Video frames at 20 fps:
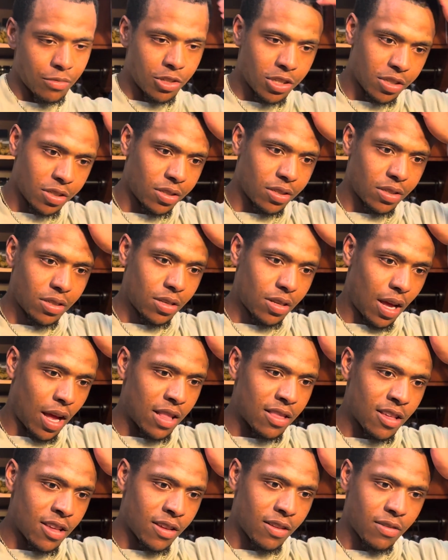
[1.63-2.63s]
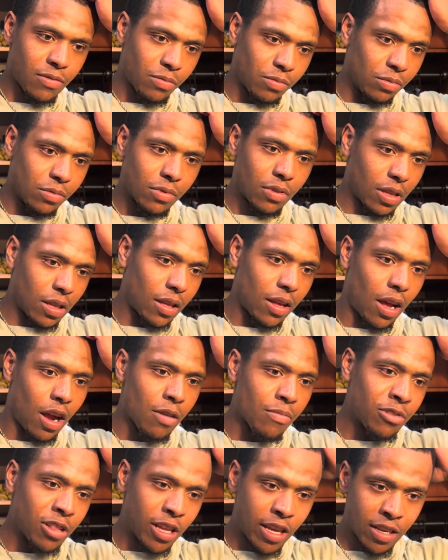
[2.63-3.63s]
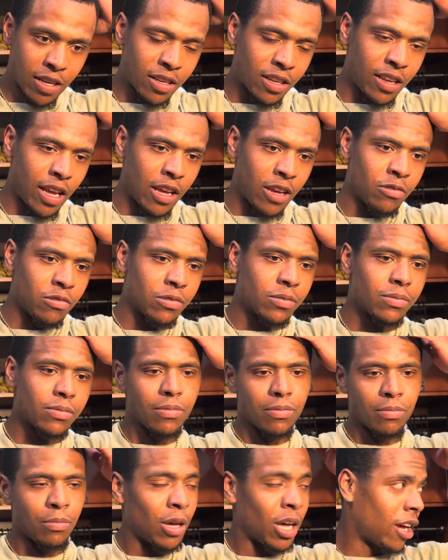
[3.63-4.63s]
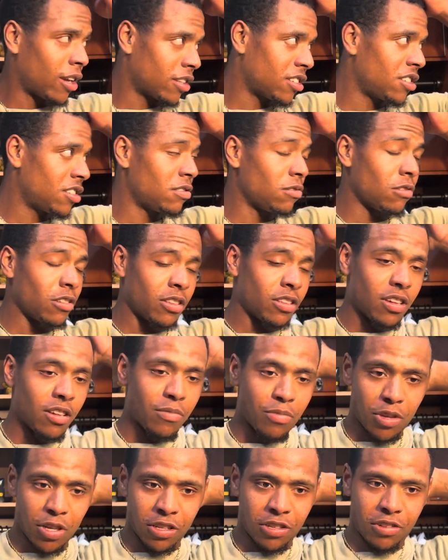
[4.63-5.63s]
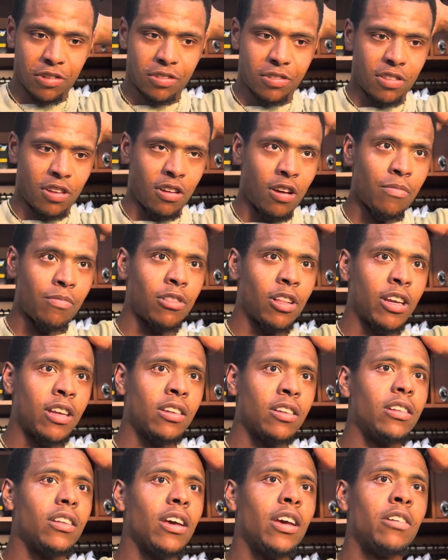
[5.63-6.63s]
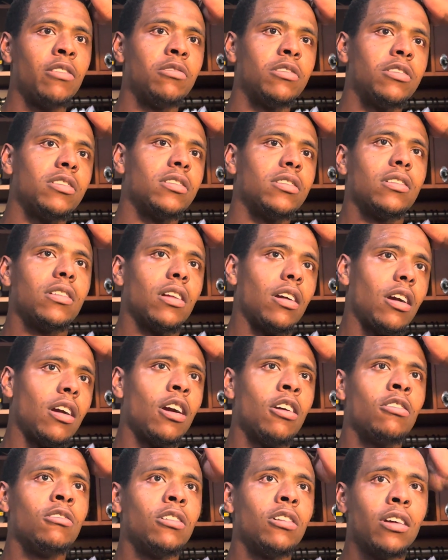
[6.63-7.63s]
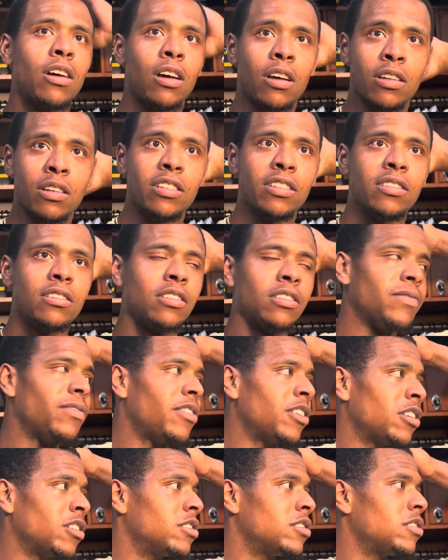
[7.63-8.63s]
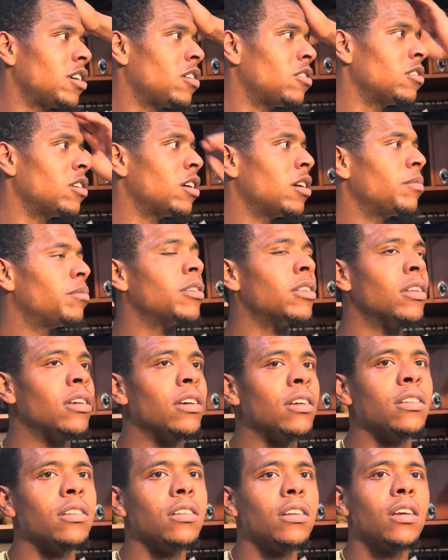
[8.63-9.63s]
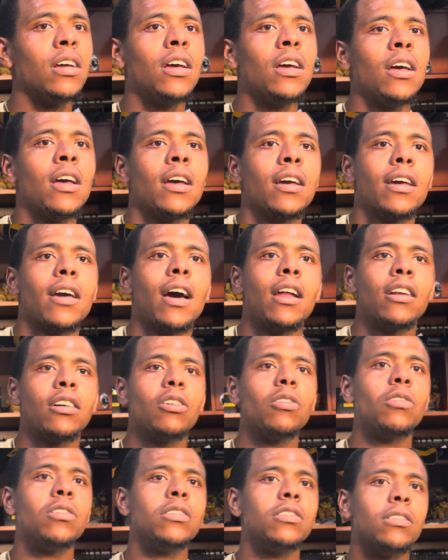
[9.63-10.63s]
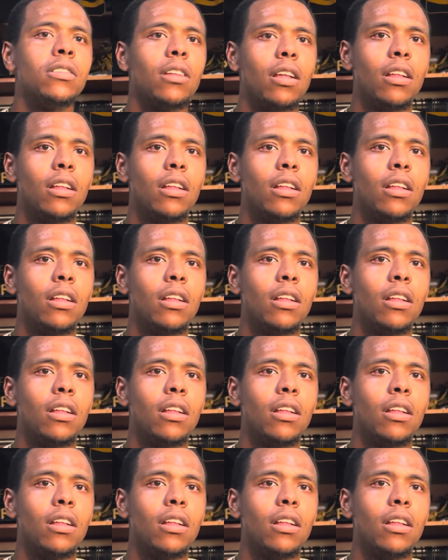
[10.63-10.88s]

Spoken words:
Just, I think our plan today was, Max, he's a really good pitcher, so our plan today was early on, he's going to fill the zone up and then kind of going,